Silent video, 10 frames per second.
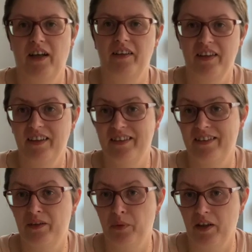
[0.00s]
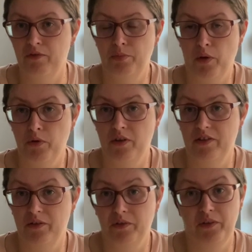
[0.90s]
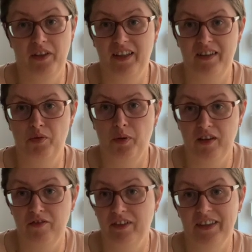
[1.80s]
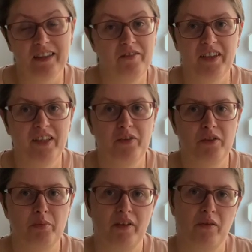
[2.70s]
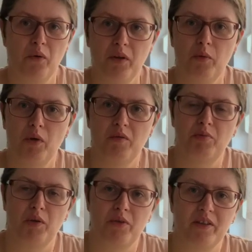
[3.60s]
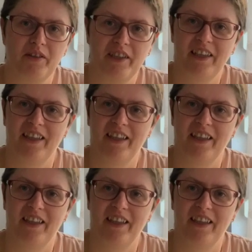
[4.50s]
think it's 12 potions, so you get 12 little videos with only one potion.